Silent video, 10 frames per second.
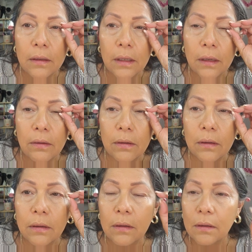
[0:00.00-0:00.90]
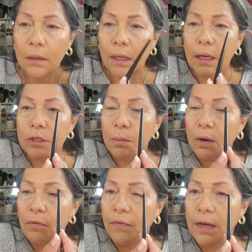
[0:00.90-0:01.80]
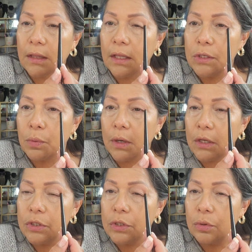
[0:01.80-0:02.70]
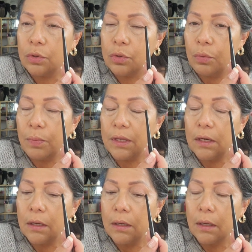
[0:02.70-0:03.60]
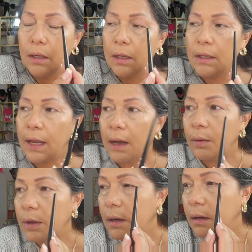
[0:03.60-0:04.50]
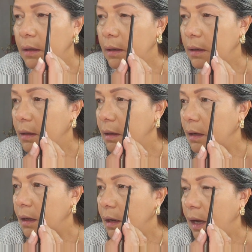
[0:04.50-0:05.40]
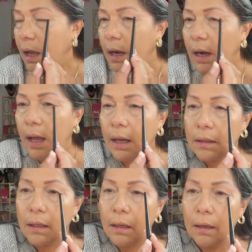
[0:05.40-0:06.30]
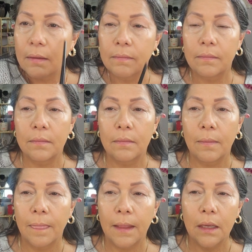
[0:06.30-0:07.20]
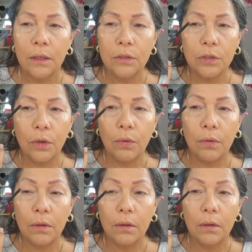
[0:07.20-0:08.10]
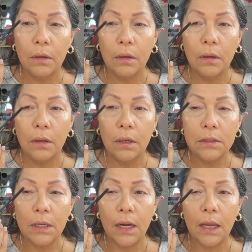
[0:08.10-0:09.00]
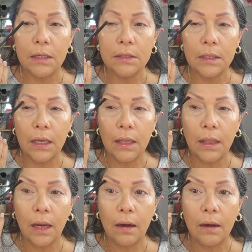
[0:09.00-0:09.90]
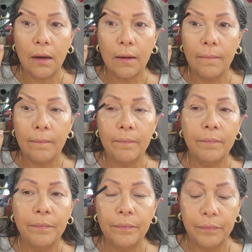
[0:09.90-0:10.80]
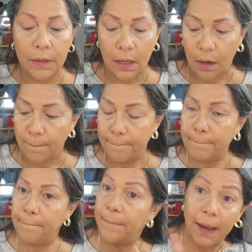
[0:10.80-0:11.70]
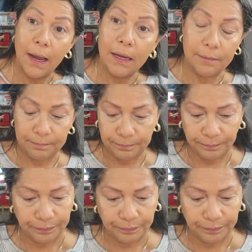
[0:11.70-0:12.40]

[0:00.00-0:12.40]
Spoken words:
You know, and as a matter of fact, this one is drooping down a lot. So there's a lot of skin there. But